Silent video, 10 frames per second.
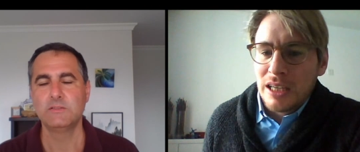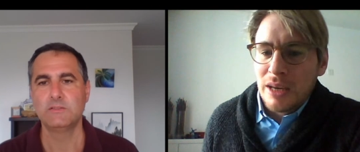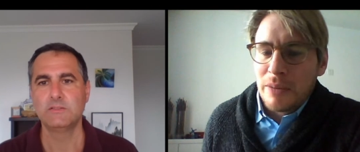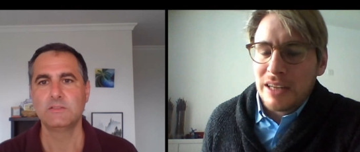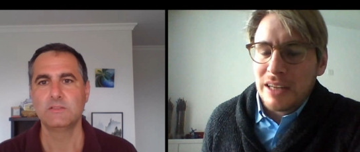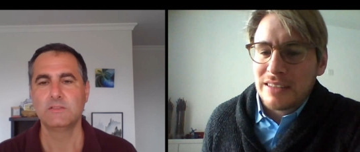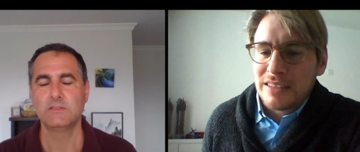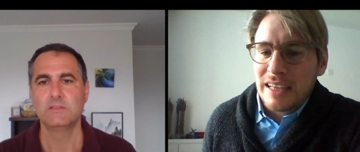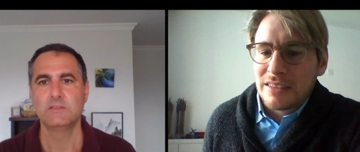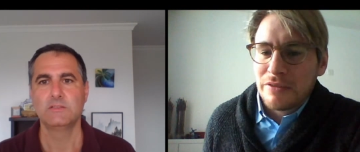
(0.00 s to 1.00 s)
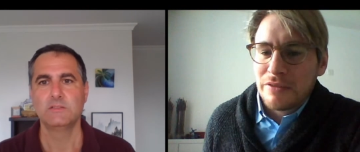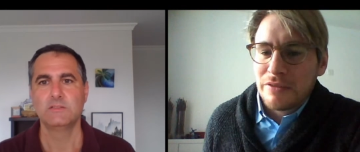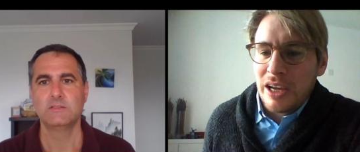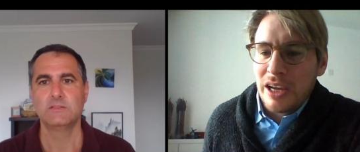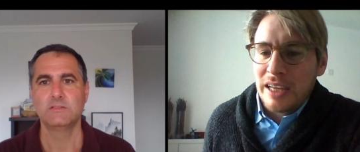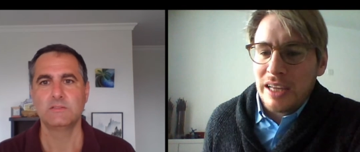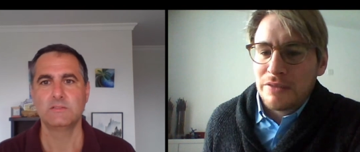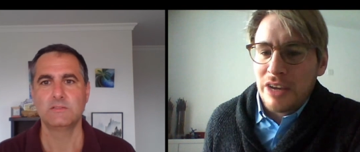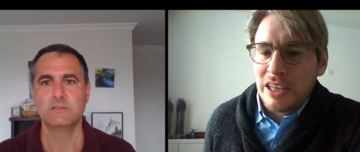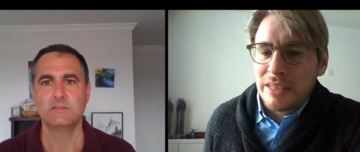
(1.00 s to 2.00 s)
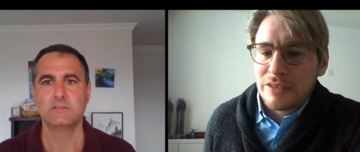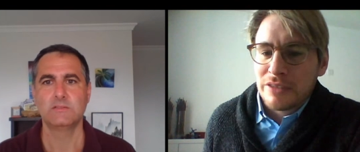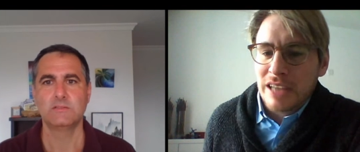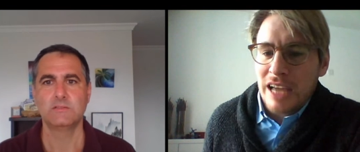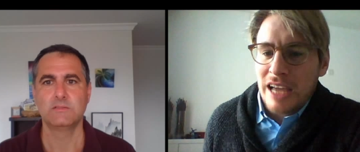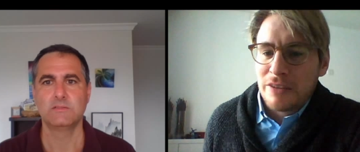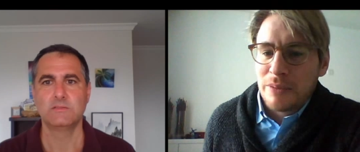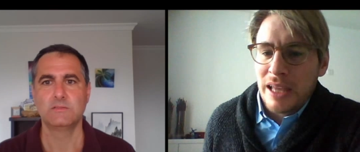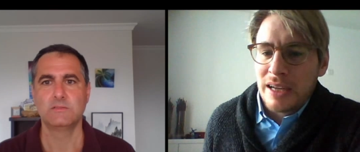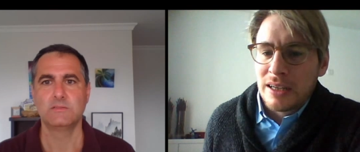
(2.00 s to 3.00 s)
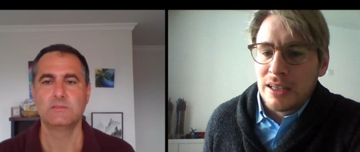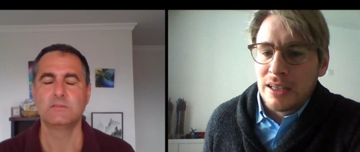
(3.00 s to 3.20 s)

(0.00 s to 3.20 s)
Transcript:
Speaker 1: but it's it has a very it's a very different kind of player